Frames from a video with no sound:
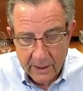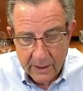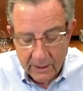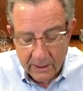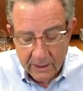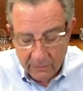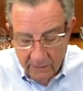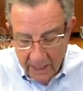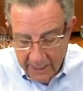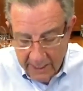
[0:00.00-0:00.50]

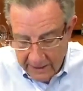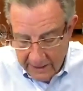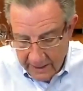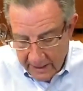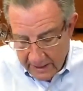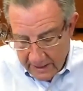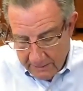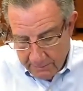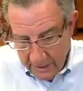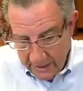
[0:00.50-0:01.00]
right?
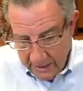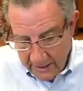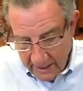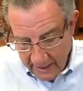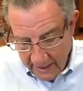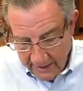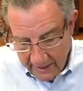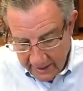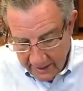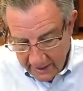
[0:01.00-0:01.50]
But I
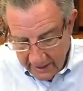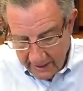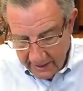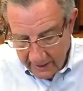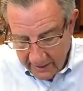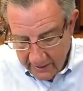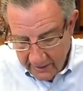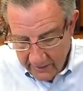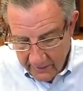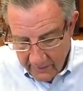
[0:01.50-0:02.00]
think
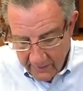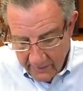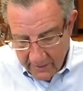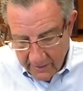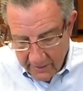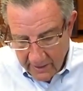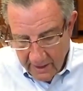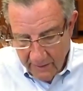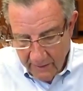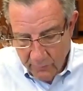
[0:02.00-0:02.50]

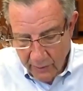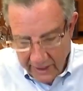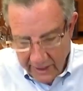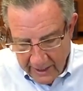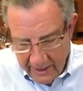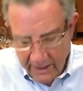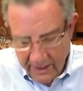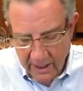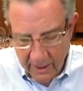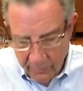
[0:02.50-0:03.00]
I
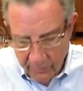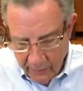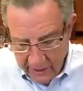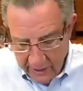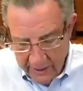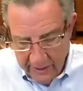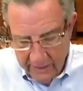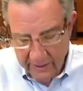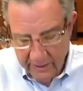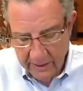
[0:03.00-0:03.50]
read
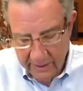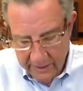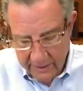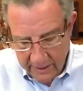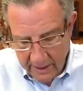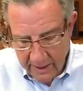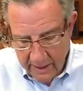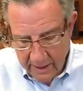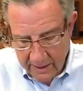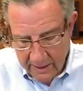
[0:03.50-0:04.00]

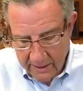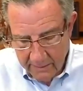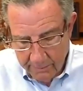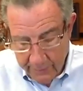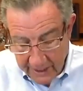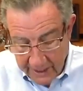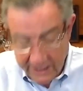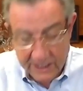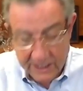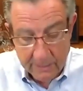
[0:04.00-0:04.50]

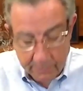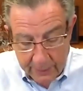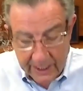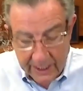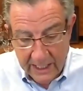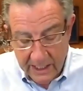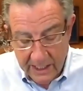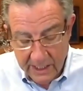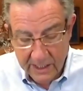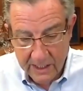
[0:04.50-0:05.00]
bits and
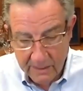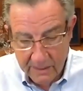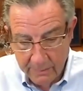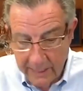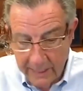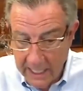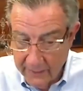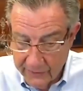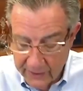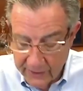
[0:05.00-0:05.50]
pieces
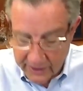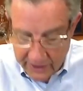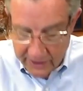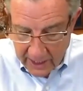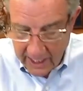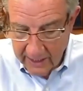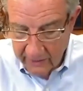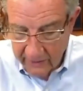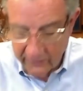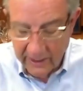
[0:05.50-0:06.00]
about the
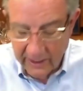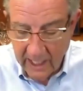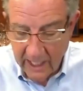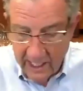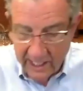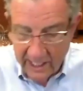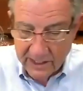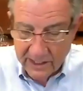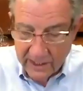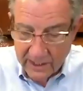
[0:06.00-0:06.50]
title
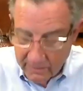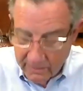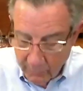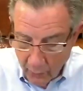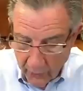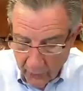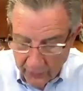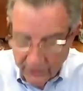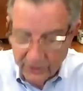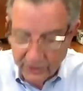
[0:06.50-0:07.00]
guys and the
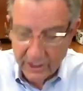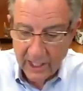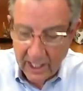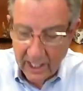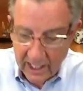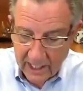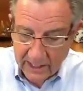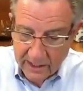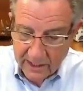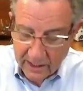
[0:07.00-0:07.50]
mortgage
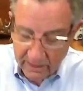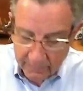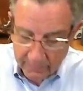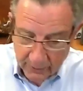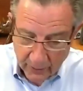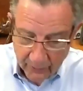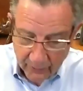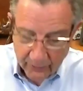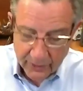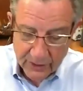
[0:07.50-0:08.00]
guys and the
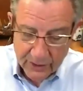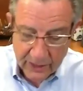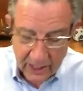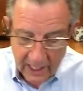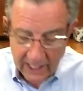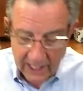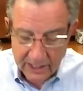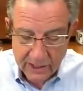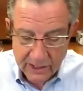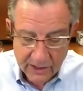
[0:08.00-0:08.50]
brokerage
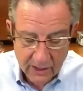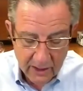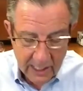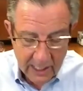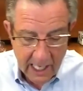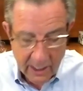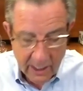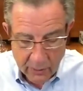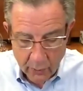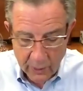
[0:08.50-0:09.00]
guys.
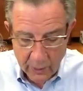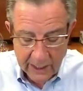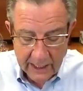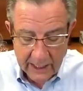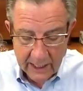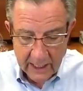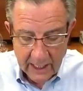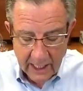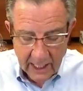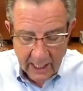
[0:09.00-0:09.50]
How do
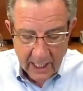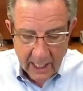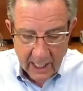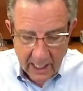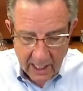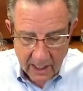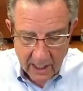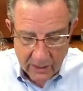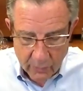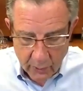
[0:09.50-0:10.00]

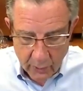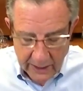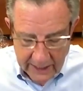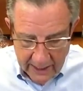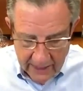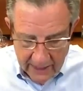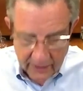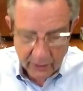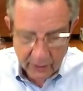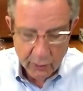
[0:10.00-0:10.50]
we
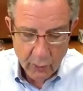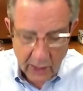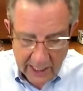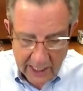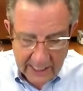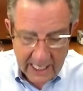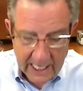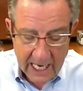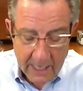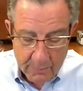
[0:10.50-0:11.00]
integrate
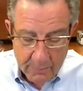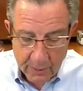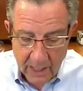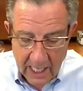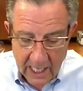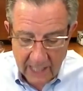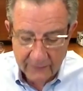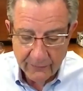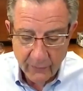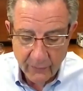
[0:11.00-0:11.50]
a
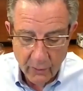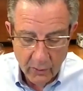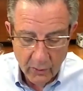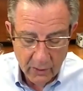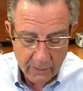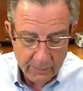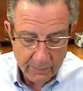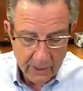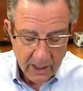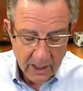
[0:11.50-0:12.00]

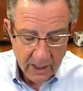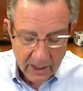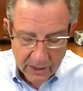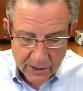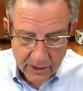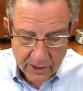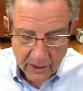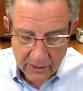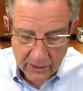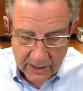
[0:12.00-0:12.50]
platform
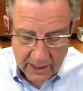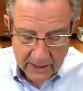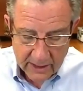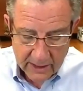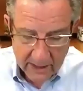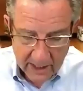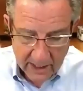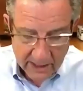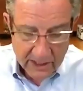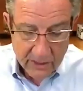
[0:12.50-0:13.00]
so that
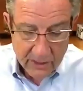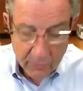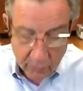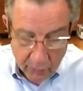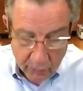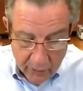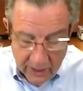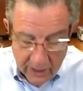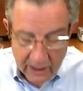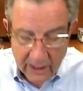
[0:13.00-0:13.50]
this
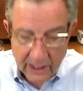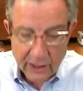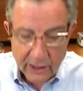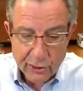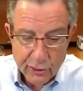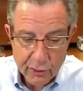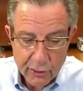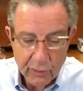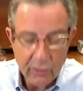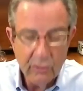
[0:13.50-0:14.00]
really
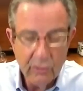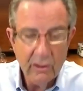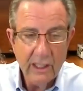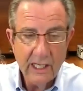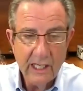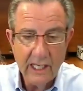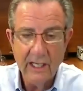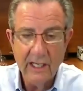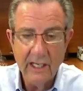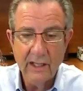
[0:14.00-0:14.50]
truly
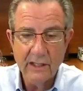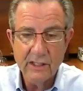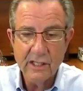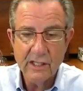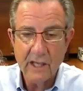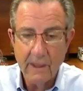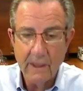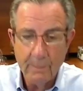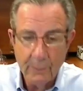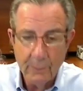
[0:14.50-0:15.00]
is
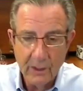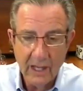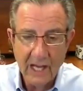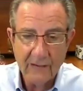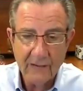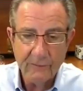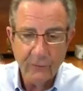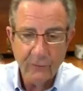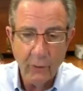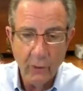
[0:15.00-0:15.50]
a
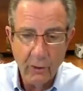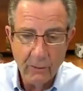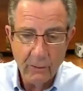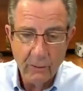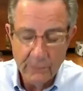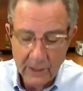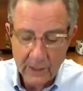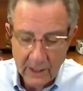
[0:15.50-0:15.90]
platform